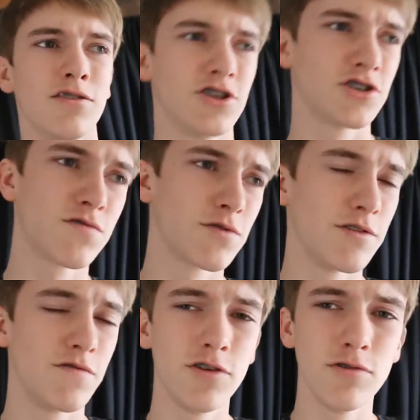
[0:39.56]
just for
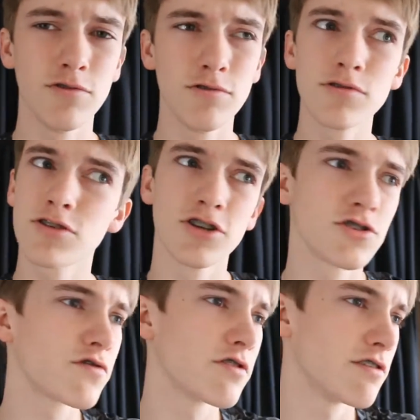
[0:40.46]
the views,
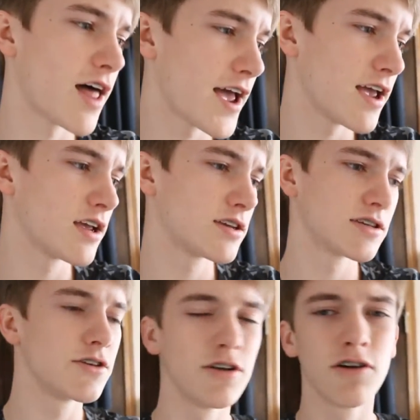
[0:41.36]
just for the
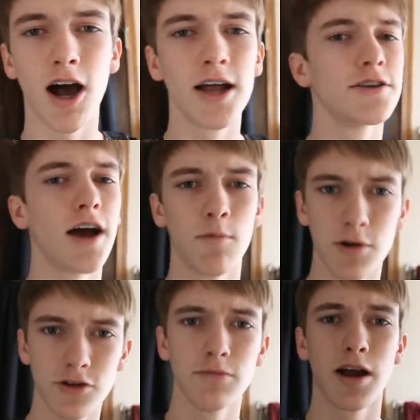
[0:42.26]
likes. You know, I, I
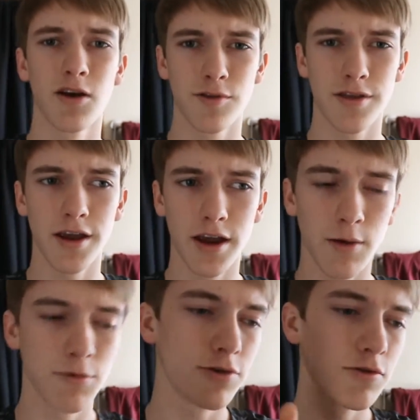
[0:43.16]
want to do my own thing.
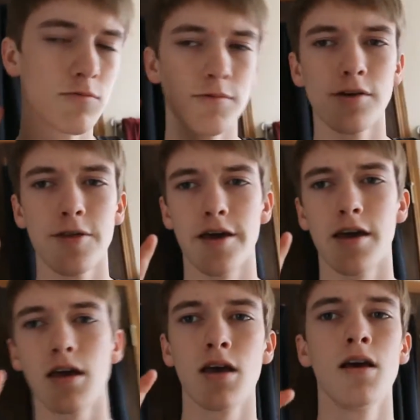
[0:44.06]
I want to do the real
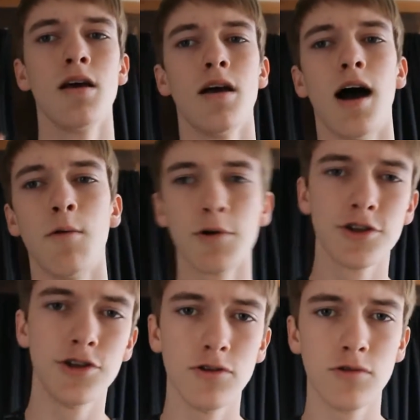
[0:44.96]
thing. I want
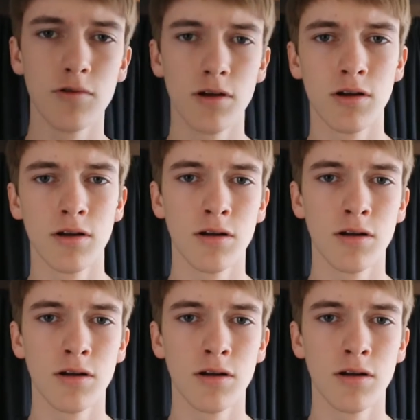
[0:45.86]
to do